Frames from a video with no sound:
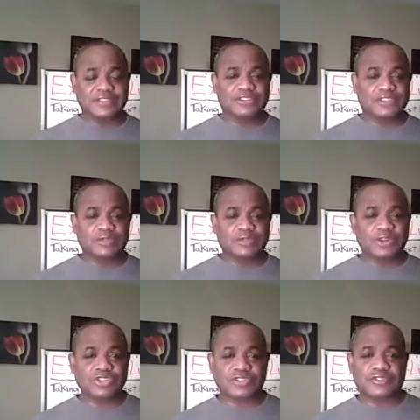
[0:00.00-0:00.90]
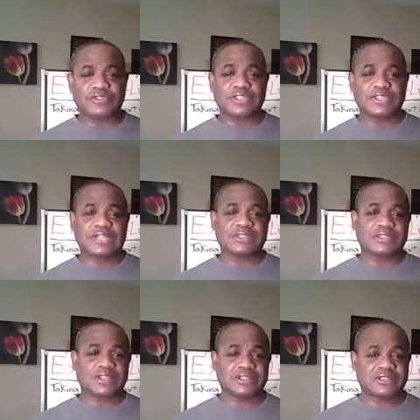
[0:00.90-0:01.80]
two hundred fifty thousand
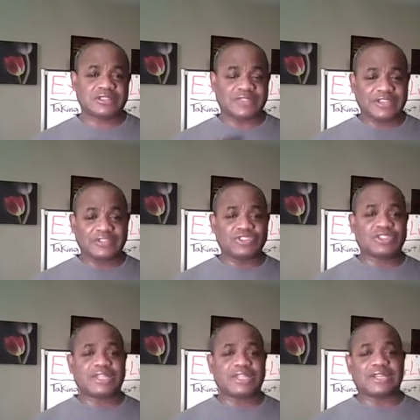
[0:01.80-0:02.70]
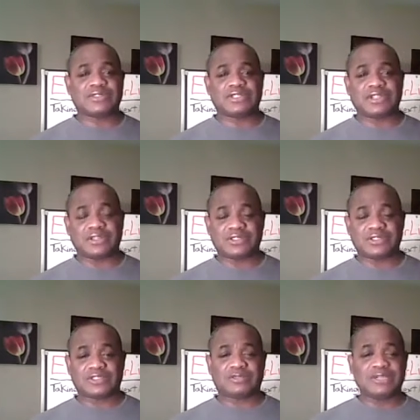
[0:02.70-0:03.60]
dollars, five hundred thousand dollars, or
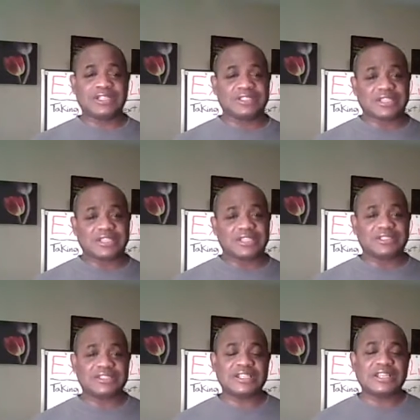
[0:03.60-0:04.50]
a million dollars.